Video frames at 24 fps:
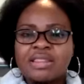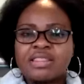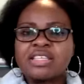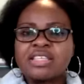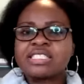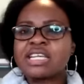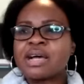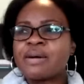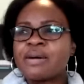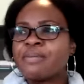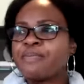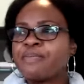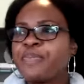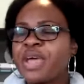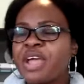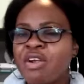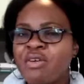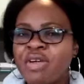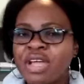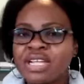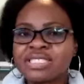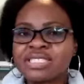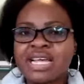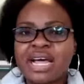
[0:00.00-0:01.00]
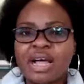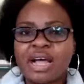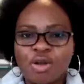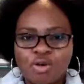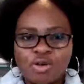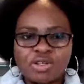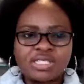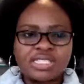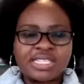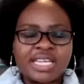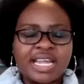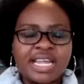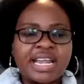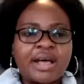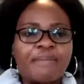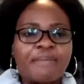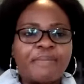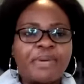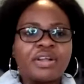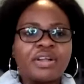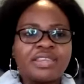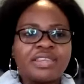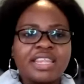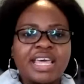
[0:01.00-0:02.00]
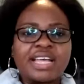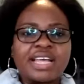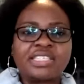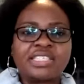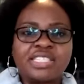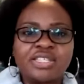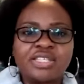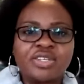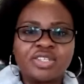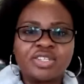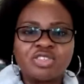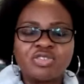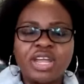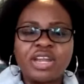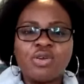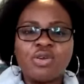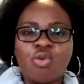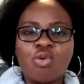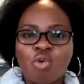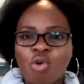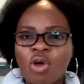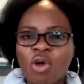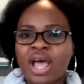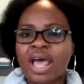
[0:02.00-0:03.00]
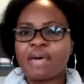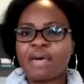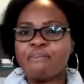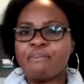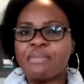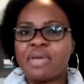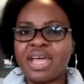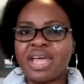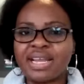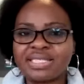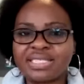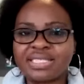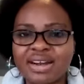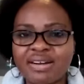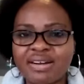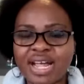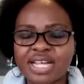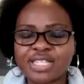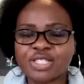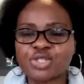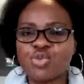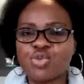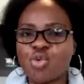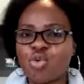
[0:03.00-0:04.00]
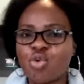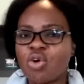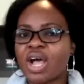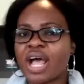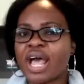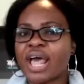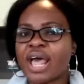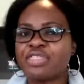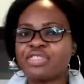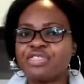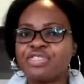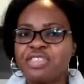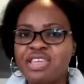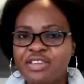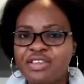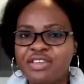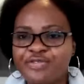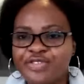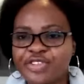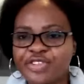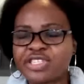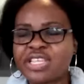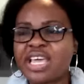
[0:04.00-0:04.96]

Some parents are concerned about their children who are murderers, who are thieves.